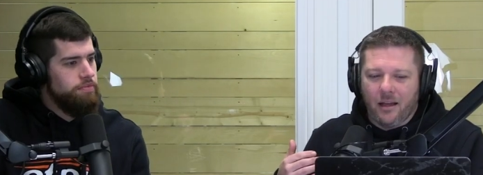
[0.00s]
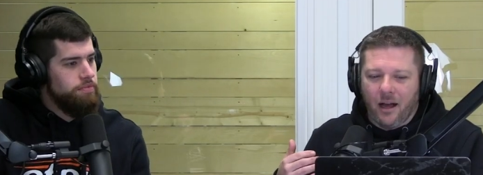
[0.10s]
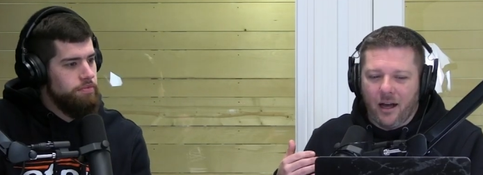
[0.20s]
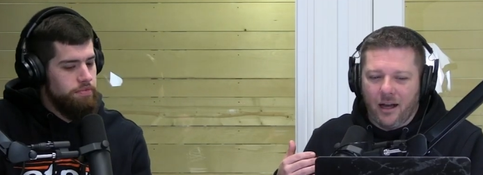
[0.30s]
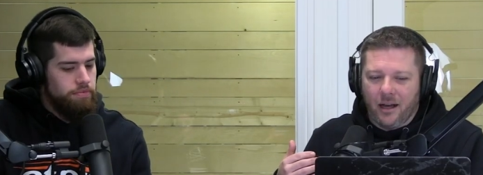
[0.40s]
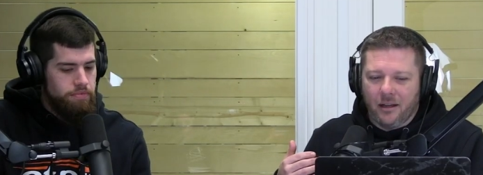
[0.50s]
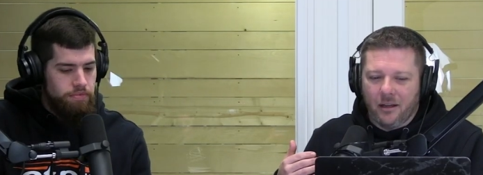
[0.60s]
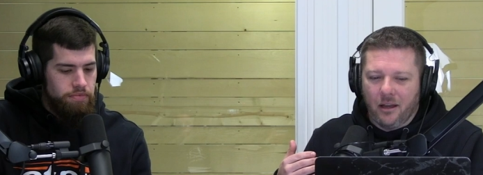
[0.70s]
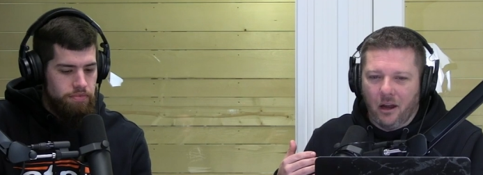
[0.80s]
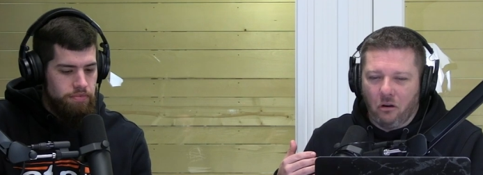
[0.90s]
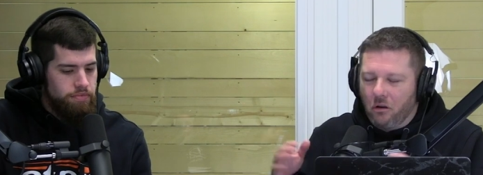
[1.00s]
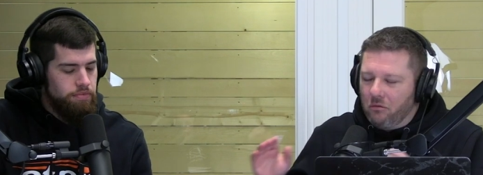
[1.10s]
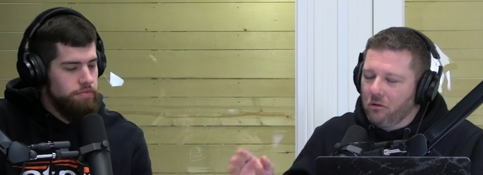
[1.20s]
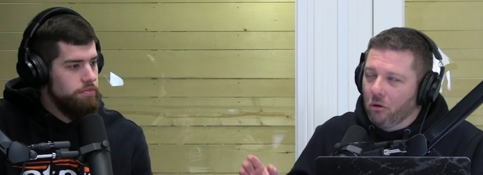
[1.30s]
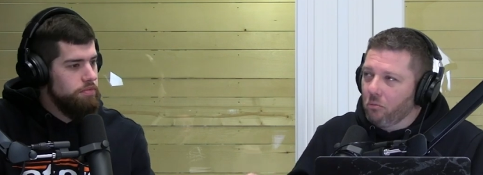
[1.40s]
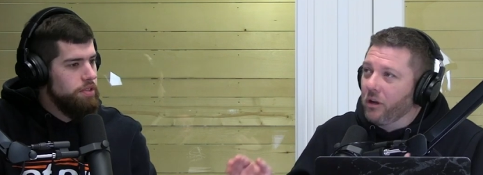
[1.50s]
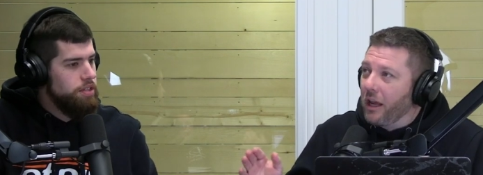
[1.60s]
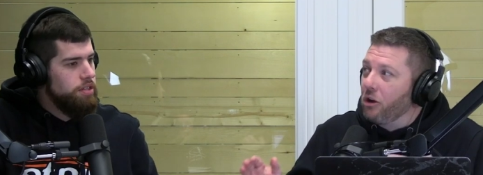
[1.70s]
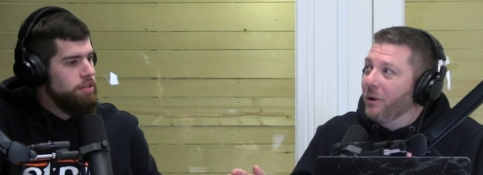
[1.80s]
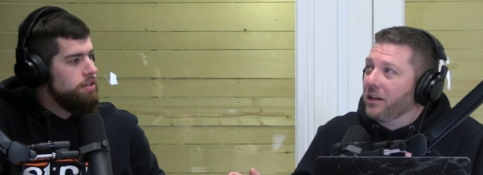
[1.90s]
Speaker 1: Uh, or, no, we
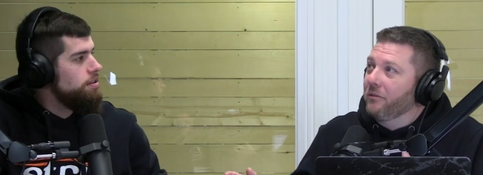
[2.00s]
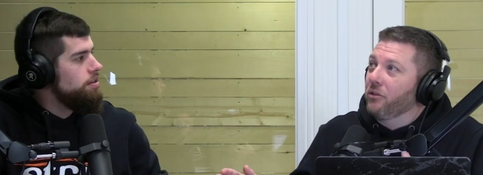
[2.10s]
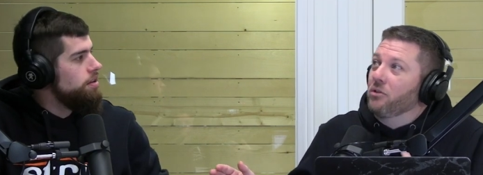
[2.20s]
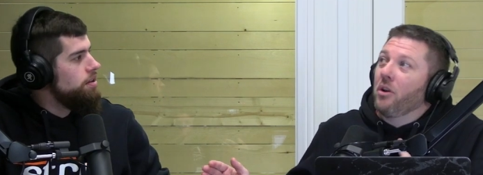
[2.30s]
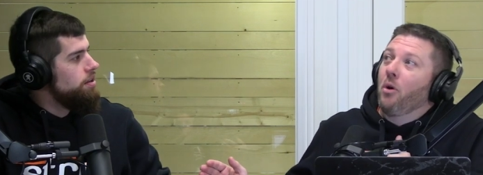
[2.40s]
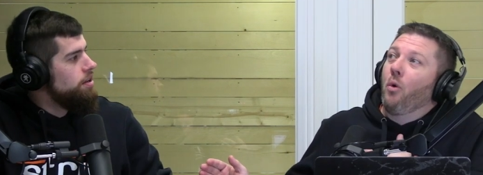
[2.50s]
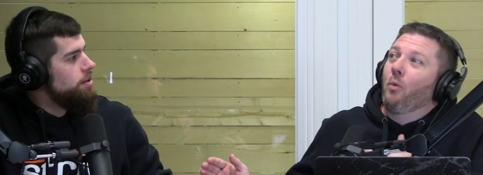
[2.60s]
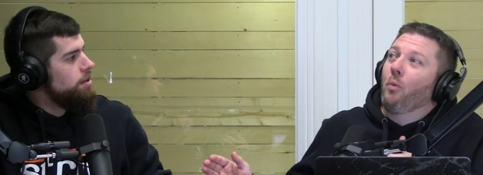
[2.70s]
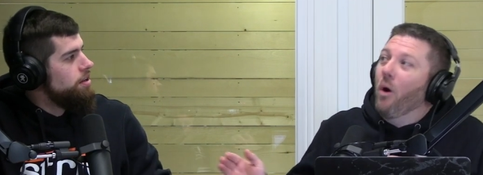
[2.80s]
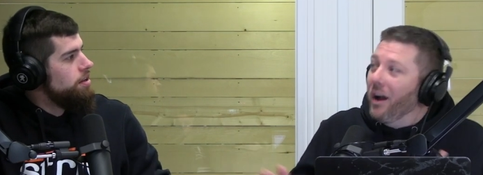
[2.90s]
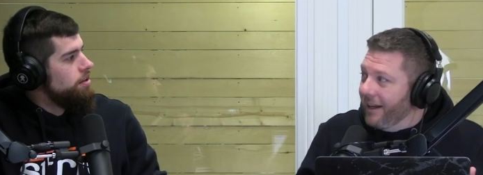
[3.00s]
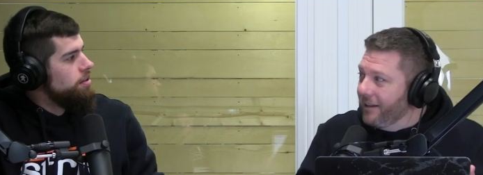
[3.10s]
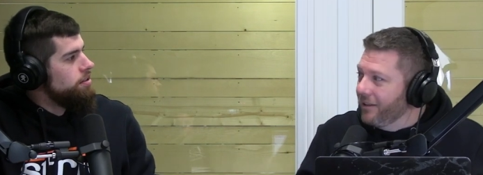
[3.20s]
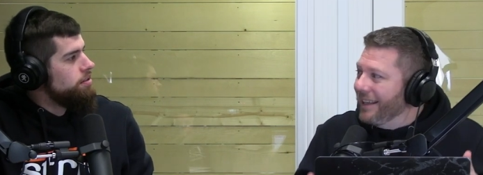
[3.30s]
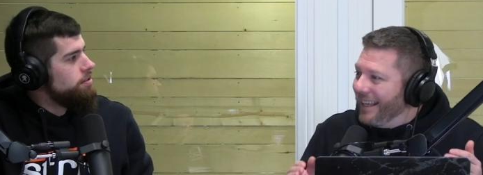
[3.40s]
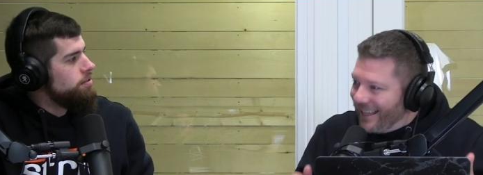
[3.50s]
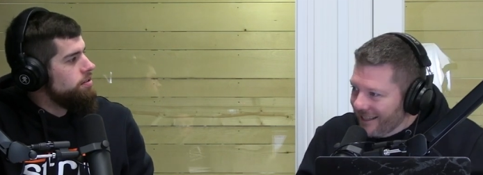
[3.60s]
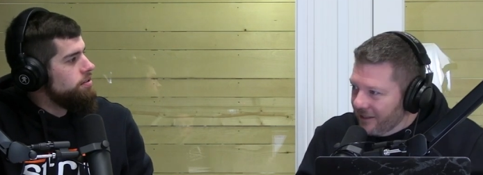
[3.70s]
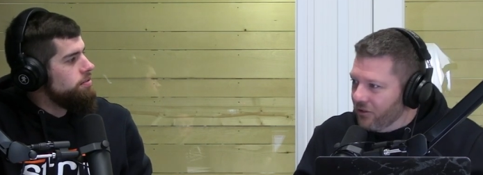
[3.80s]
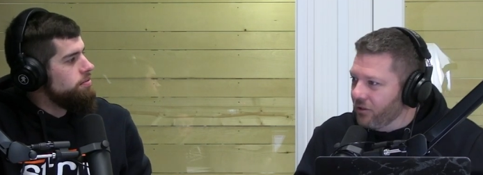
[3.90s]
got to go back to the first what
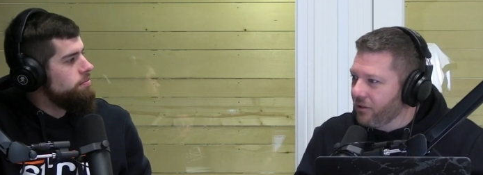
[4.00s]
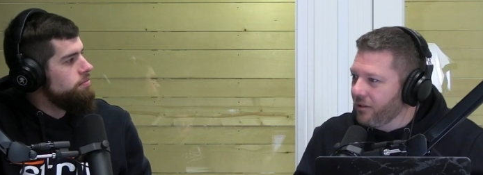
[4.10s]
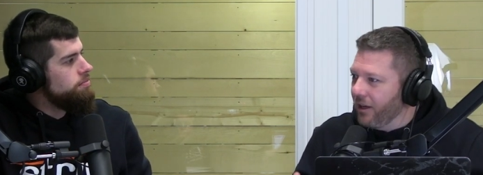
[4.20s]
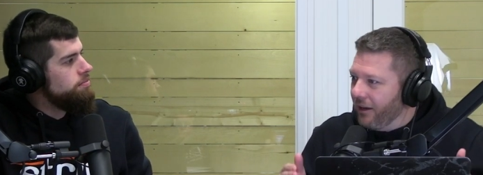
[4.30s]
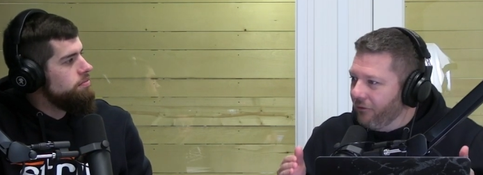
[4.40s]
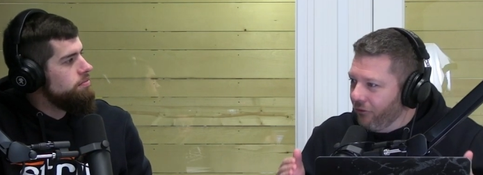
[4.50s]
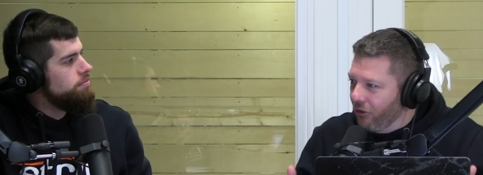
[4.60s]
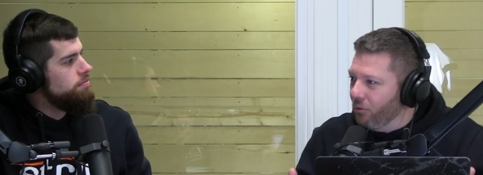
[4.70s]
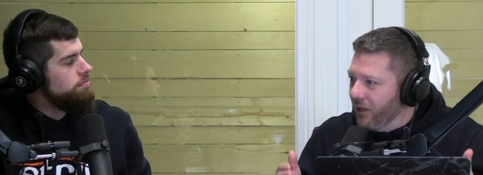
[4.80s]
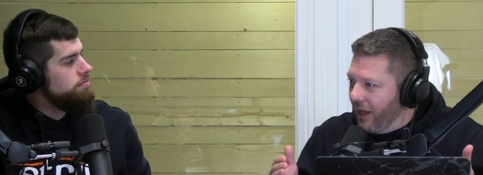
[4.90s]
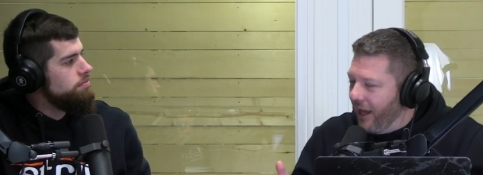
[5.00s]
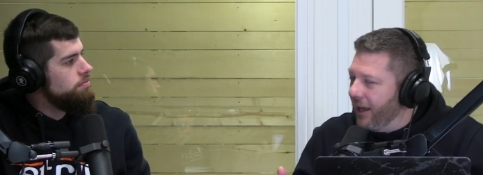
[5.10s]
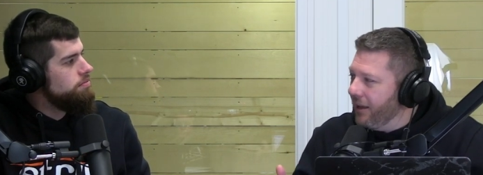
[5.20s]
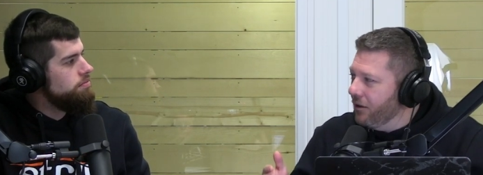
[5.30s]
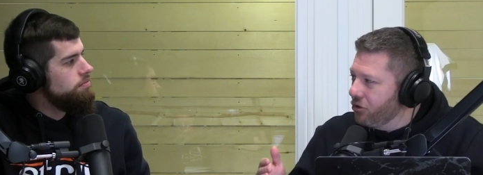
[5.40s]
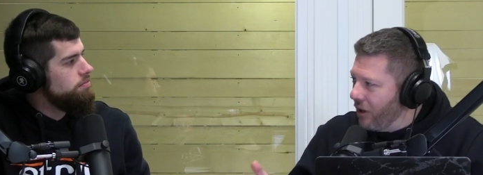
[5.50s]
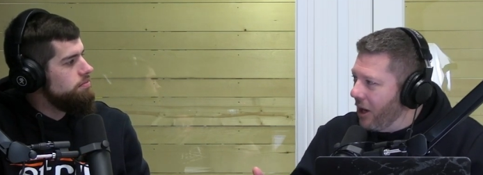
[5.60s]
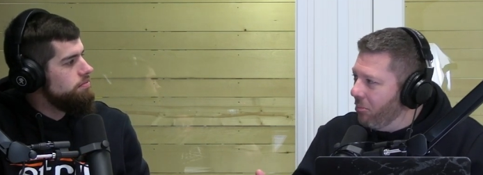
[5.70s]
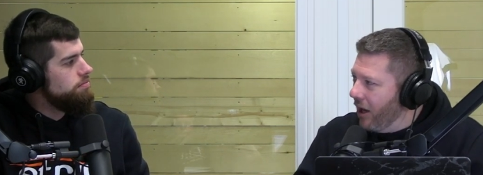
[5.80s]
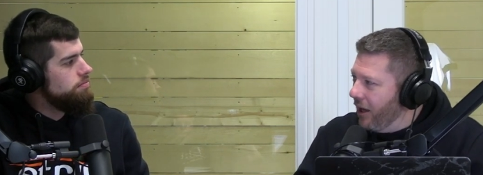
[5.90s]
is a fluid head
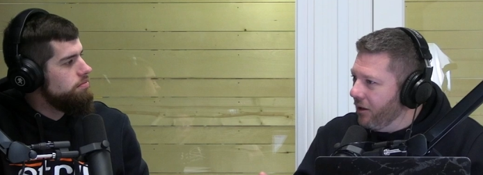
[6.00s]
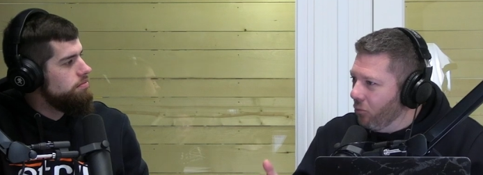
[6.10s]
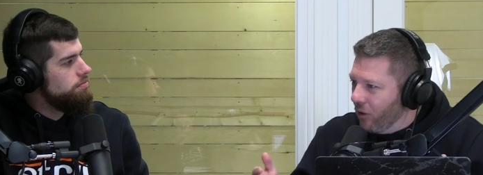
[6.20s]
tripod?